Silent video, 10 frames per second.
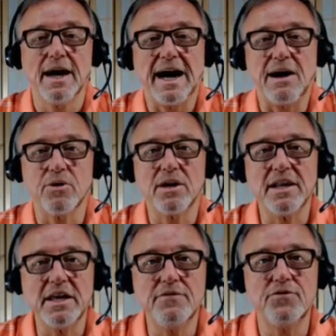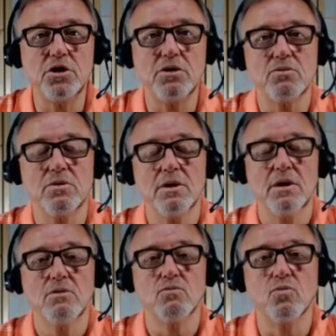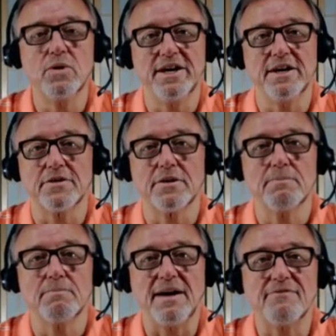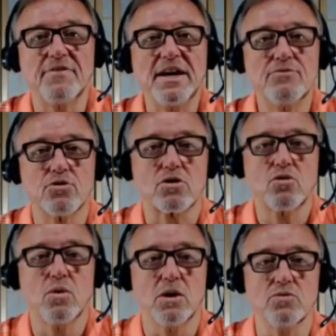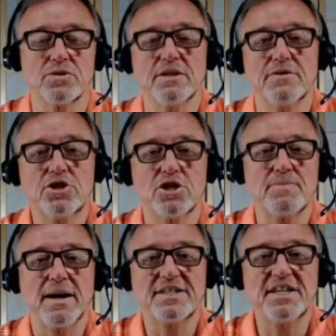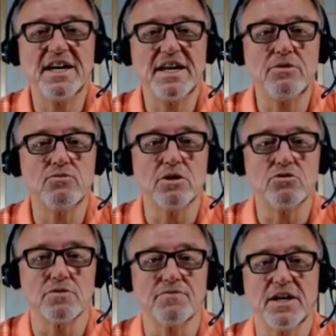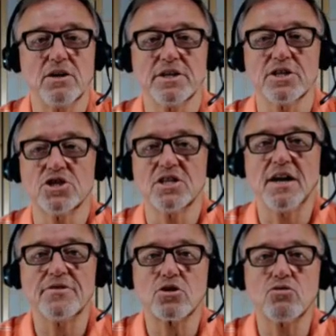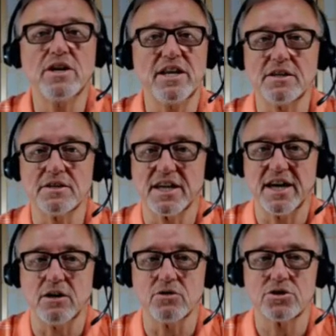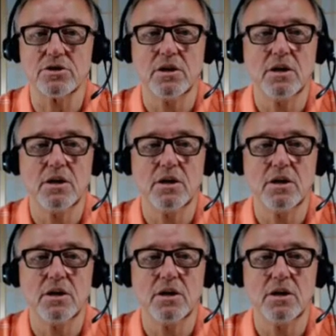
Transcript: I want to leave you with my favorite quote, and this is by Teddy Roosevelt. It's not the critic that counts.